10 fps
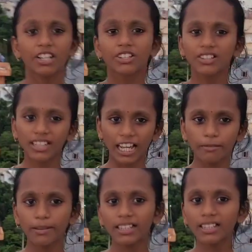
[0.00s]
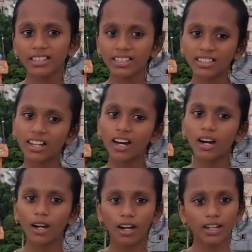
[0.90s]
So diabetes is a
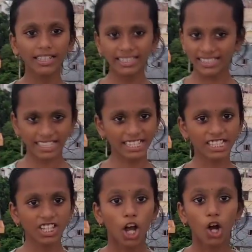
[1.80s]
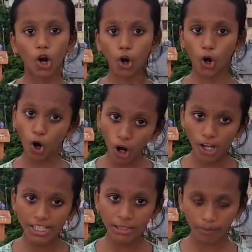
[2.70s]
disease
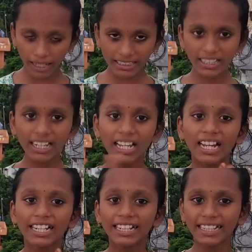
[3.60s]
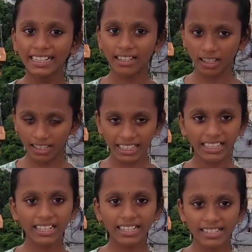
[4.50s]
caused by the
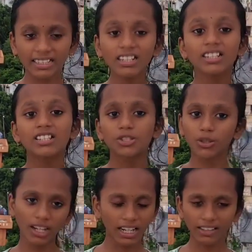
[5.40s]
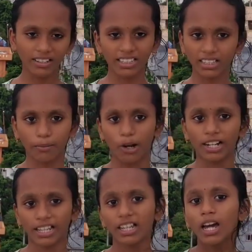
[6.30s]
increase in sugar level in the
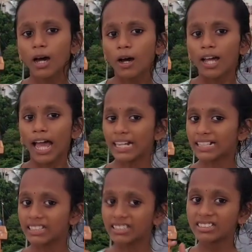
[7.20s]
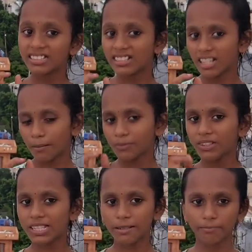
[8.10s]
body, and some of the
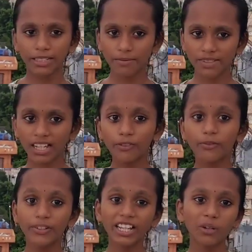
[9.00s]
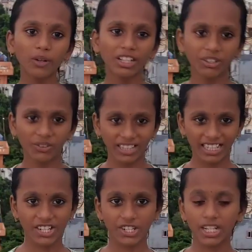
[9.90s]
symptoms are frequent
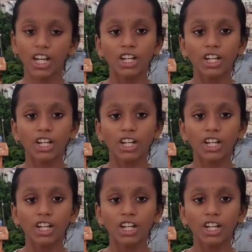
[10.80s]
urination.